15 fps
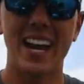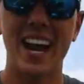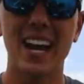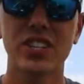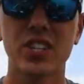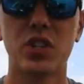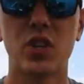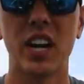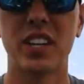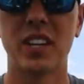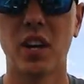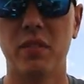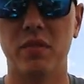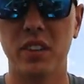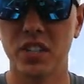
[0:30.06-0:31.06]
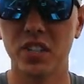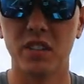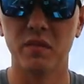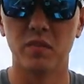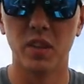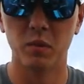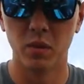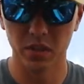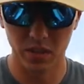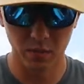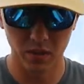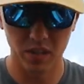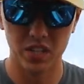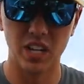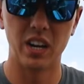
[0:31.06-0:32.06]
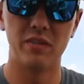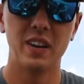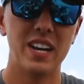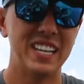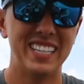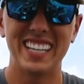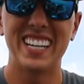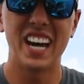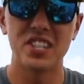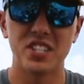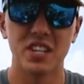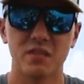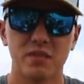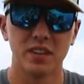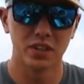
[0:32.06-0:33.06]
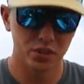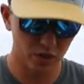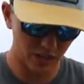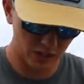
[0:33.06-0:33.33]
and I actually tried to go fishing and film with some of the stuff. Didn't catch any fish, so